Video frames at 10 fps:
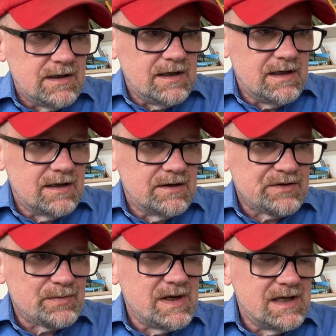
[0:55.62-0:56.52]

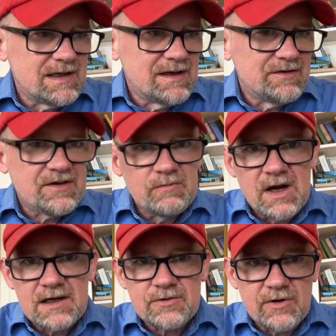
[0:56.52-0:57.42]
is me against a
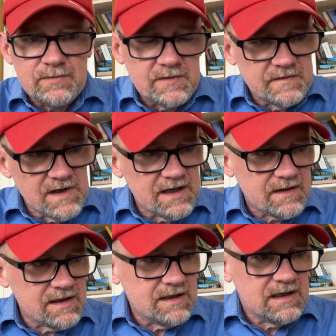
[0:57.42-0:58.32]
backdrop of
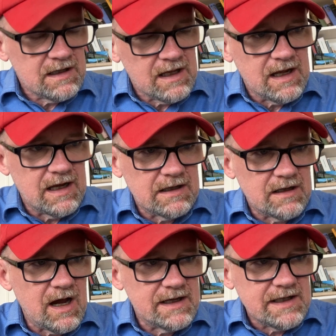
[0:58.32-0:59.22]
nothing,
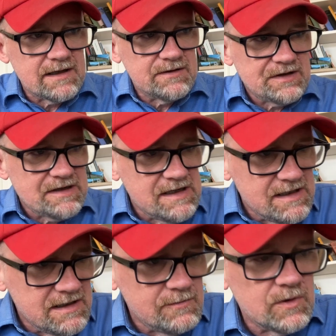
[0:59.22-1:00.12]
and I can't
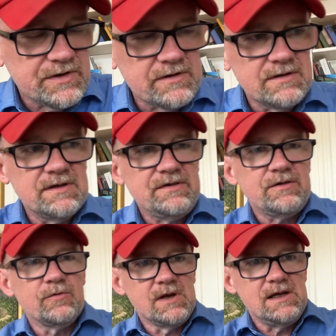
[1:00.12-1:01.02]
see what's on the
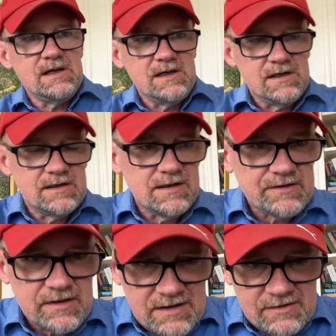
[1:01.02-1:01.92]
screen
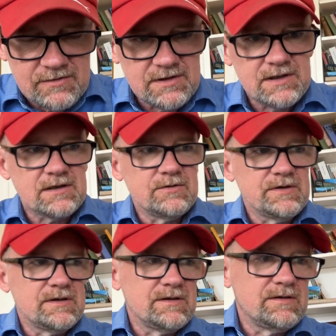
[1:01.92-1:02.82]
unless I get really
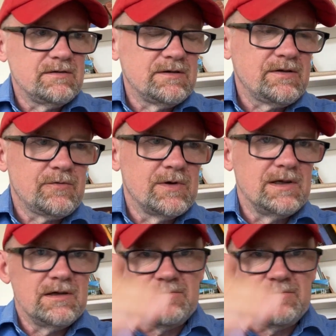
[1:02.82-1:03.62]
close and squint and